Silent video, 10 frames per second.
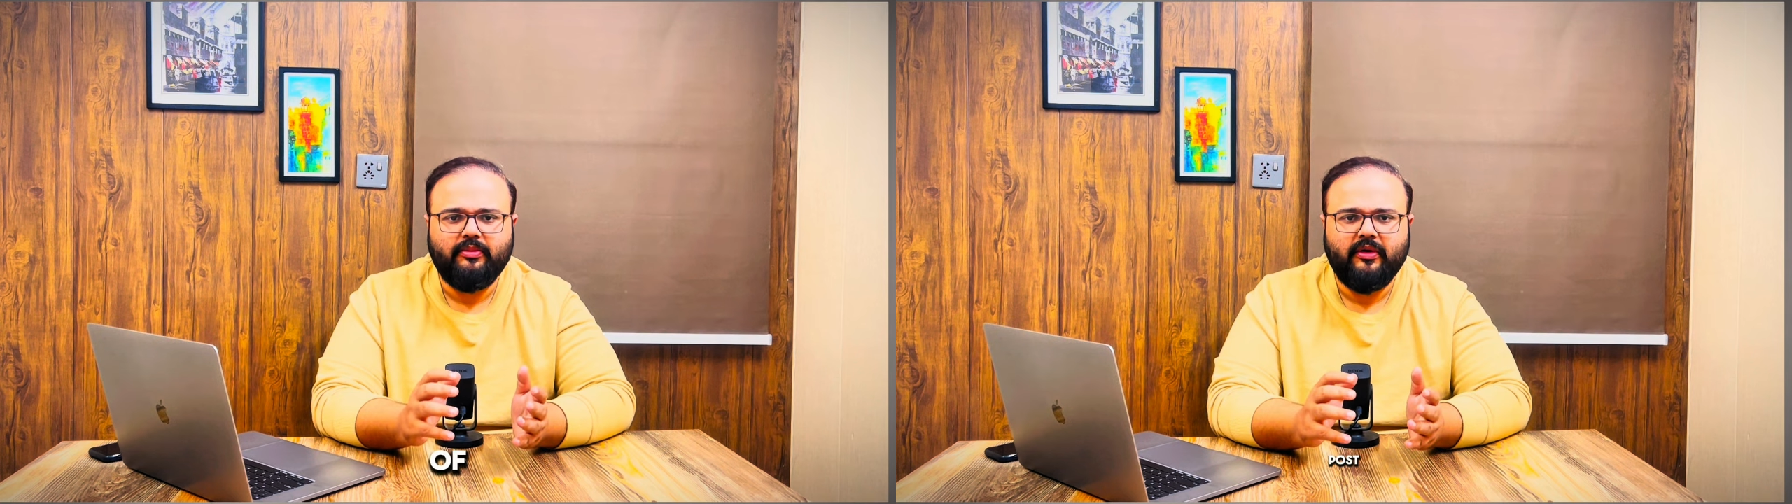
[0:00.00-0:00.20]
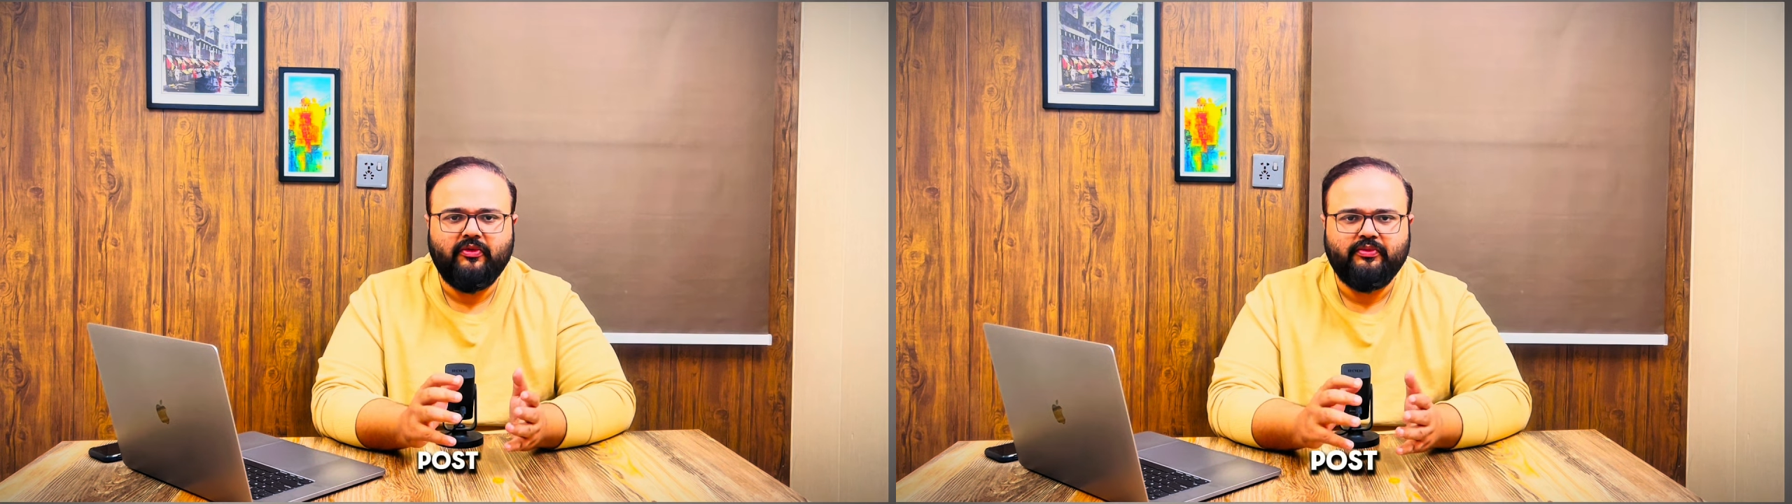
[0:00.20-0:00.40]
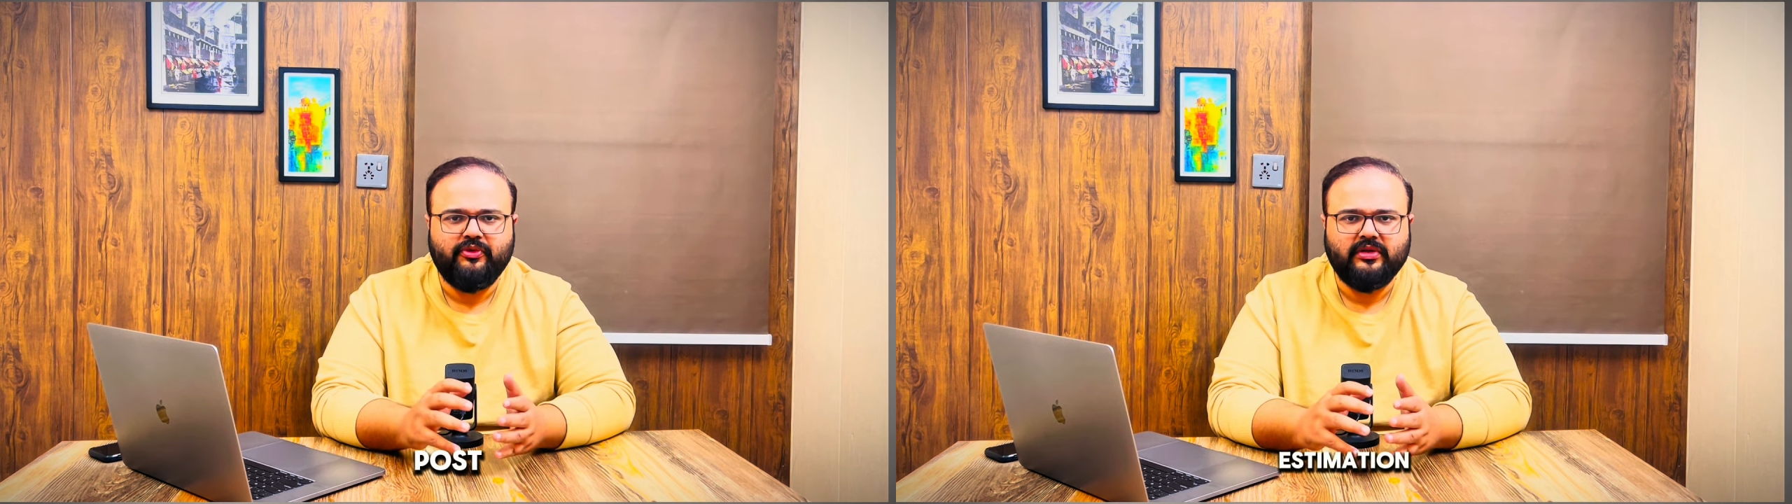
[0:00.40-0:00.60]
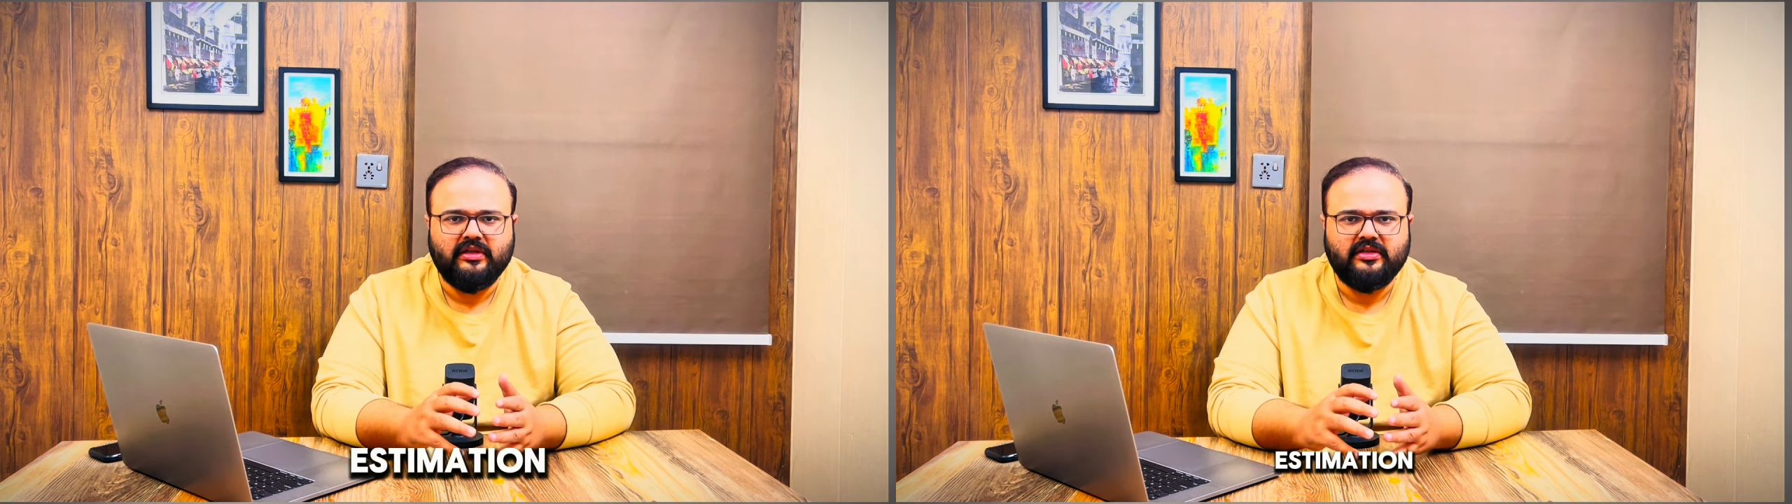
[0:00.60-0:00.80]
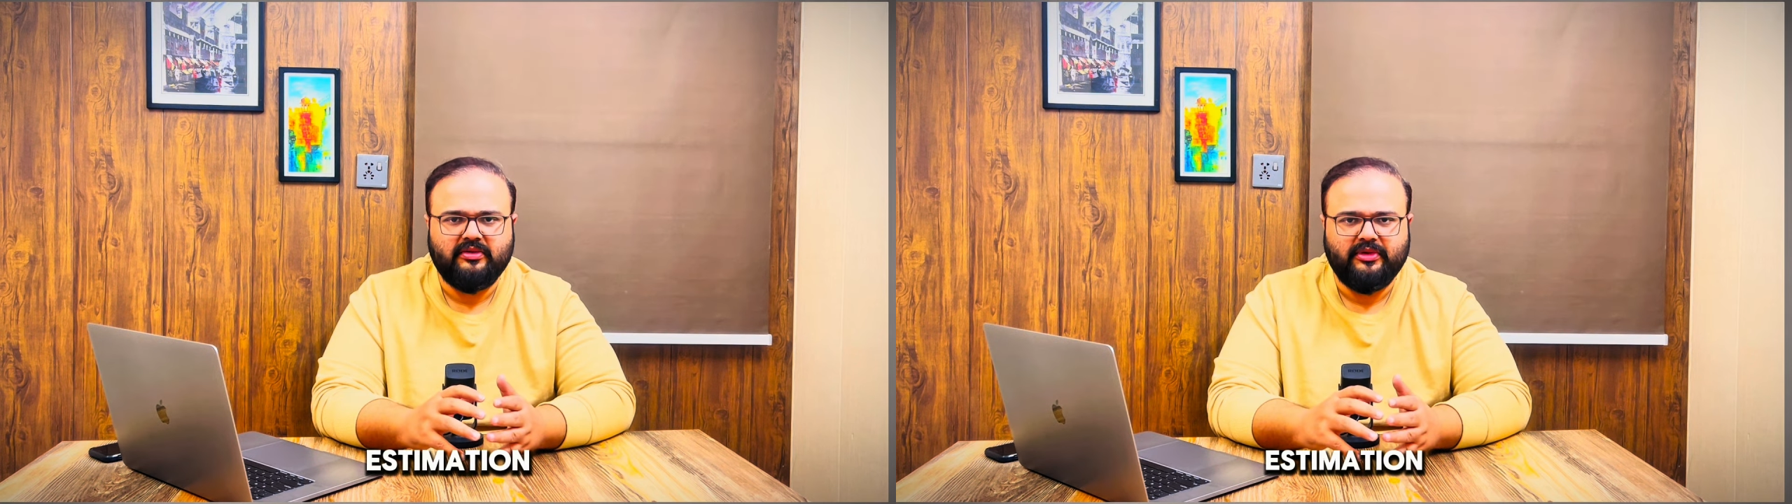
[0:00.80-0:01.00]
of pose
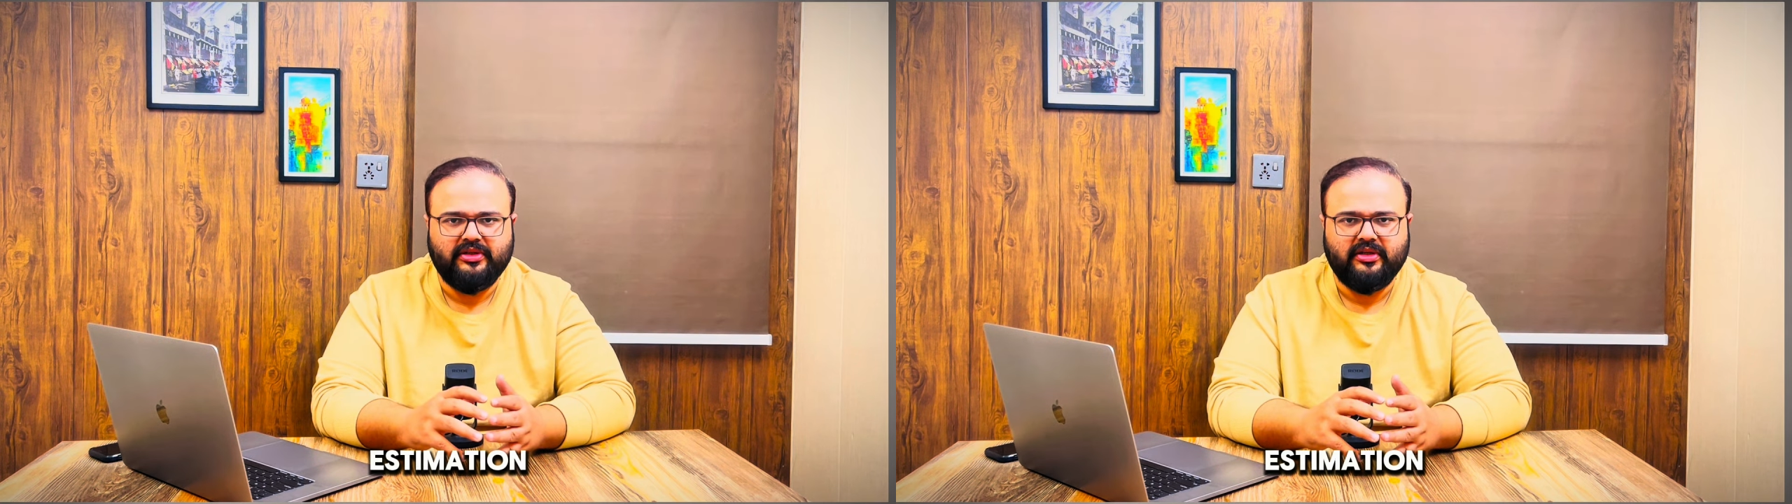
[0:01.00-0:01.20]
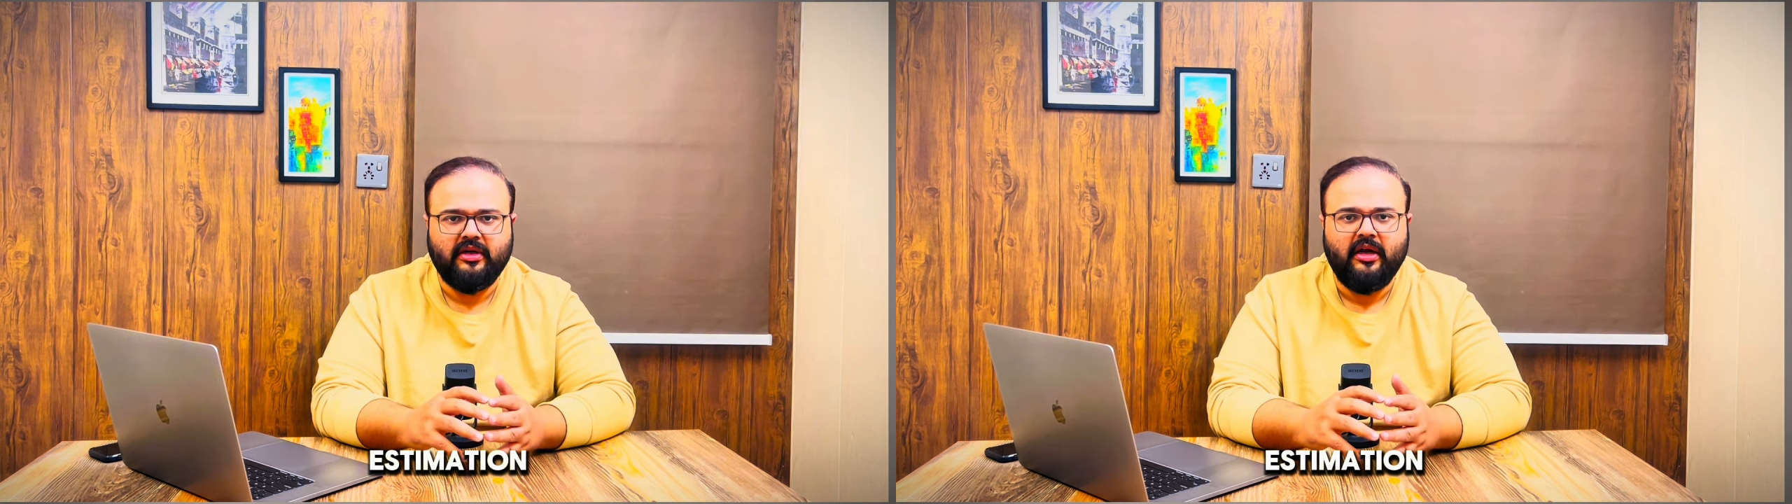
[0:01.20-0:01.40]
estimation.